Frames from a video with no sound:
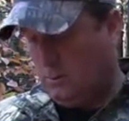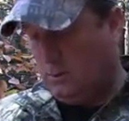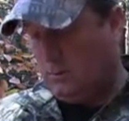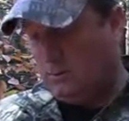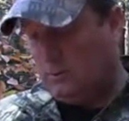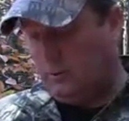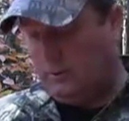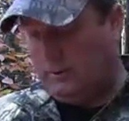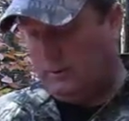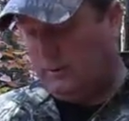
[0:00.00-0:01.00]
And then once we
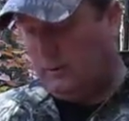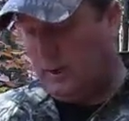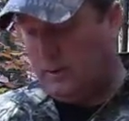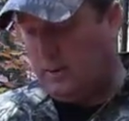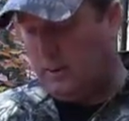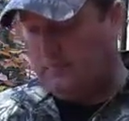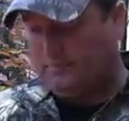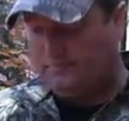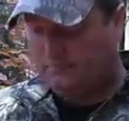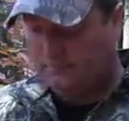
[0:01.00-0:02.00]
get this tied on,
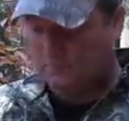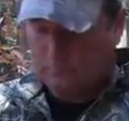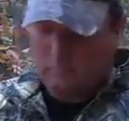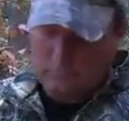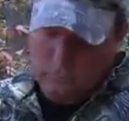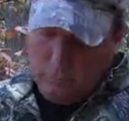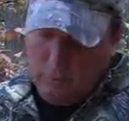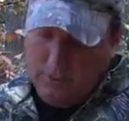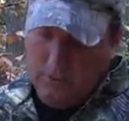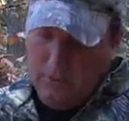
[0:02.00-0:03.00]

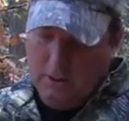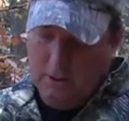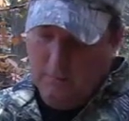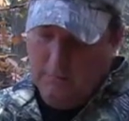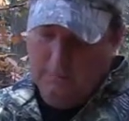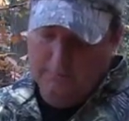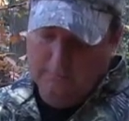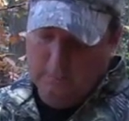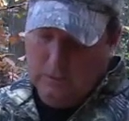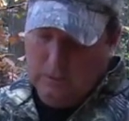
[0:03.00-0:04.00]
we're going to go ahead over
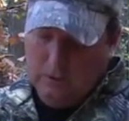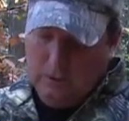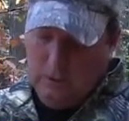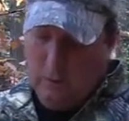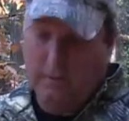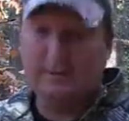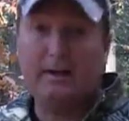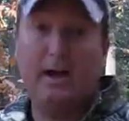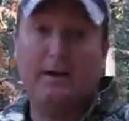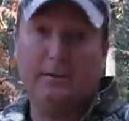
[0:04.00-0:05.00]
and we're going to
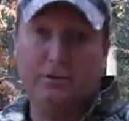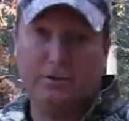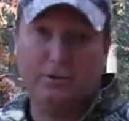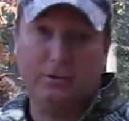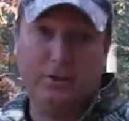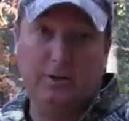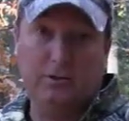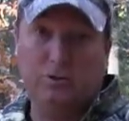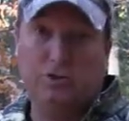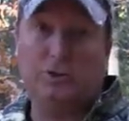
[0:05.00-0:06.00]
tie it into the tree
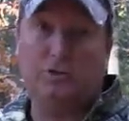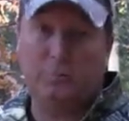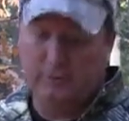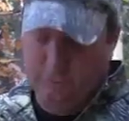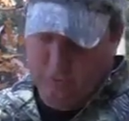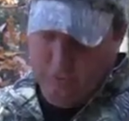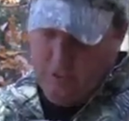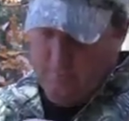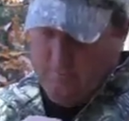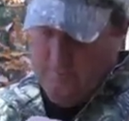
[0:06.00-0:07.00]
just above the scrape.